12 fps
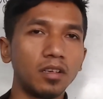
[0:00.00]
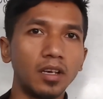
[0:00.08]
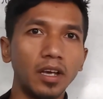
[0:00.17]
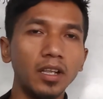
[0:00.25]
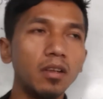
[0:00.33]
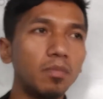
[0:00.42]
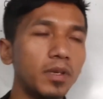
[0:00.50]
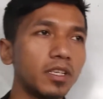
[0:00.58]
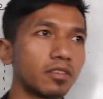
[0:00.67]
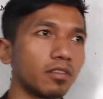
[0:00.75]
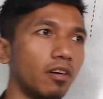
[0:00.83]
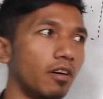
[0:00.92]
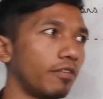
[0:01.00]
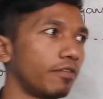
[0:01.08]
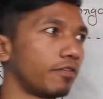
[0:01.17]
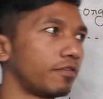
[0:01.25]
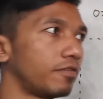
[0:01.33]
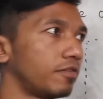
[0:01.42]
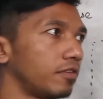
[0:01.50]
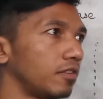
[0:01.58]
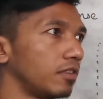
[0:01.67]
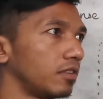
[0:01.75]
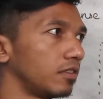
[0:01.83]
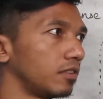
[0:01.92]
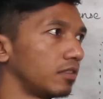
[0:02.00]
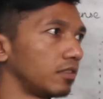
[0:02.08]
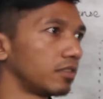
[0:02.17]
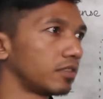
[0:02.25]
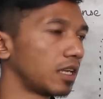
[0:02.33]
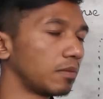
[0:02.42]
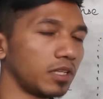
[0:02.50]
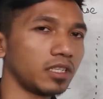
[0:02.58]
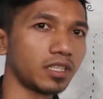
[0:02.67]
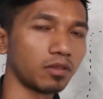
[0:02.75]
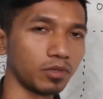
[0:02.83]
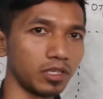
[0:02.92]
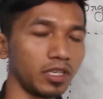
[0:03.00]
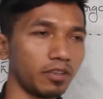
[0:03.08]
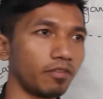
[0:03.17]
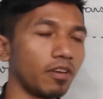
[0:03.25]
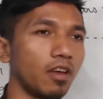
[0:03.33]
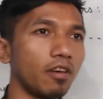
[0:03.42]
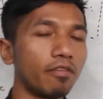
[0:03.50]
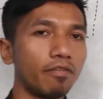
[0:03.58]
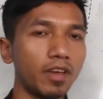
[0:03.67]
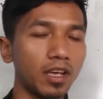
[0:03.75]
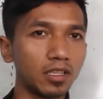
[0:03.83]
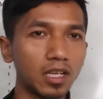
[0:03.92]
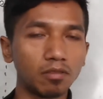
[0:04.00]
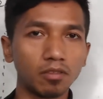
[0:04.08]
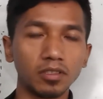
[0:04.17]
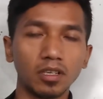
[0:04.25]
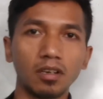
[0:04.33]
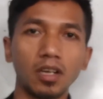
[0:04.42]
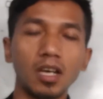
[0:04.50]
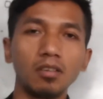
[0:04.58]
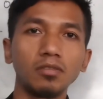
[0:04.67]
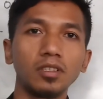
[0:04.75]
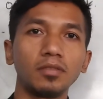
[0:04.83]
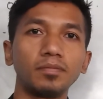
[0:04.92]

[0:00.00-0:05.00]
a little piece of something that we eat fell down on the ground.